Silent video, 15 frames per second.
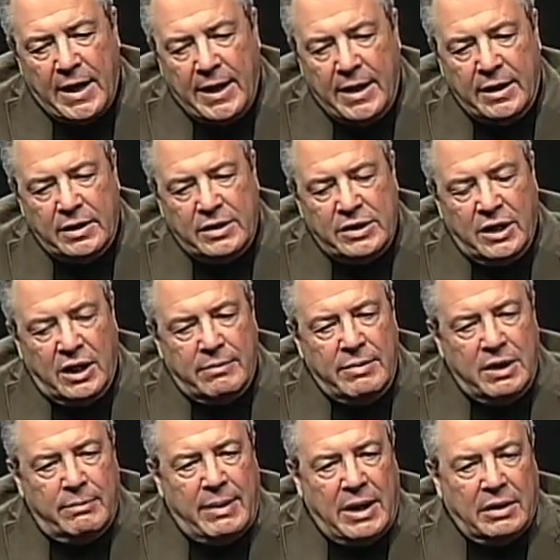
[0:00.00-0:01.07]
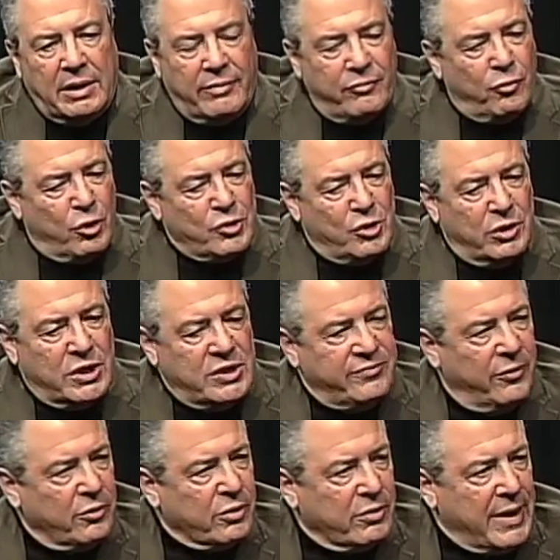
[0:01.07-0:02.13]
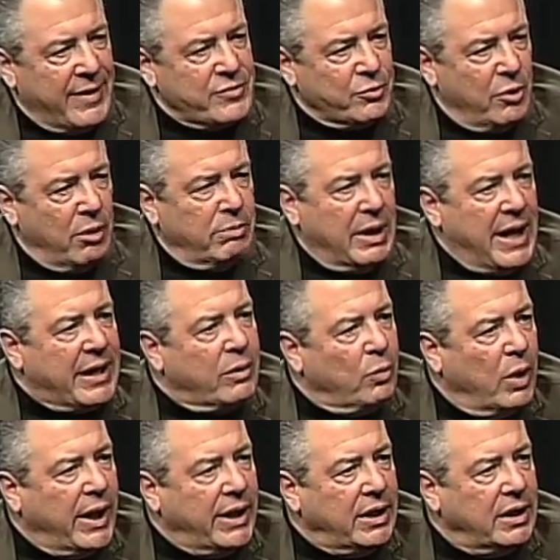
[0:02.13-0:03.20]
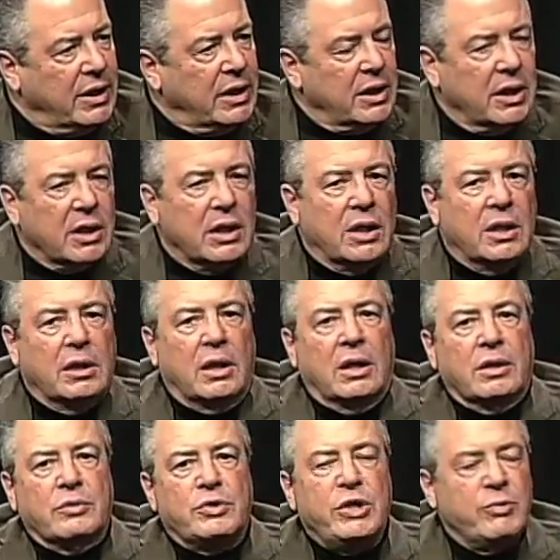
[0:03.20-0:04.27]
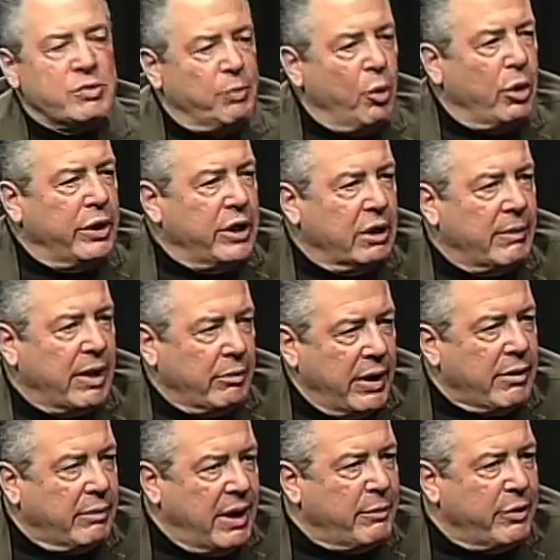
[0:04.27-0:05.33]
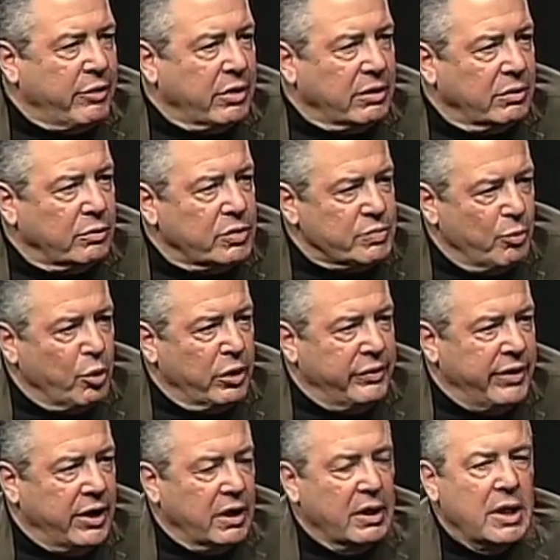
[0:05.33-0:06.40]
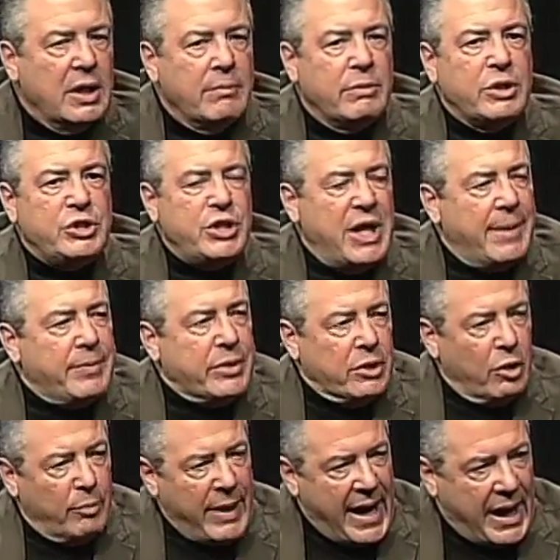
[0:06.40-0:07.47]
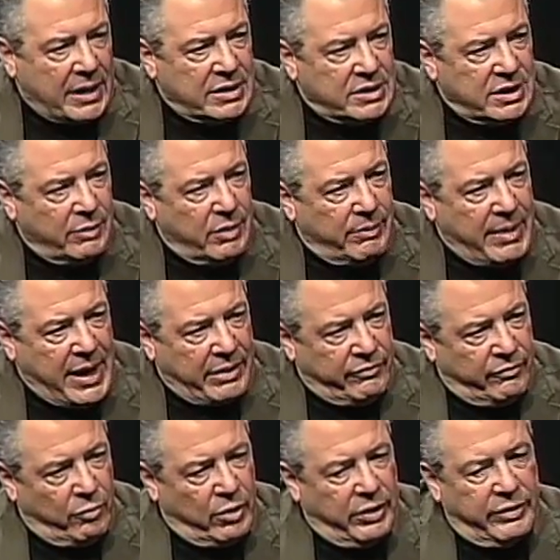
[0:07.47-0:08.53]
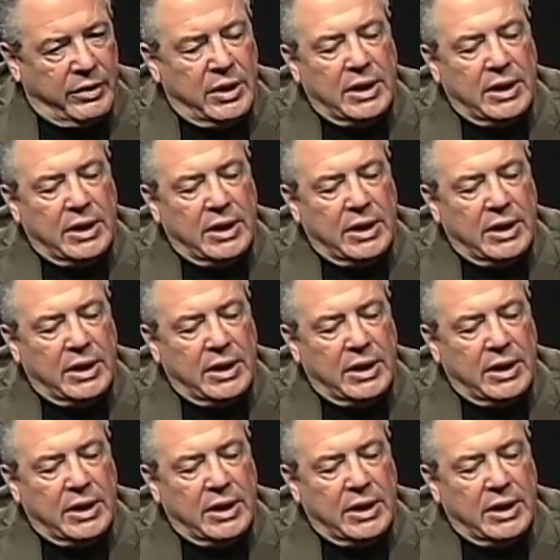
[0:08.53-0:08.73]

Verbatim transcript: and telling me about, of course, all these photographs were all black and white. Uh, she was born here. My great grandmother was born there, okay. but she happened to go back. They went back and forth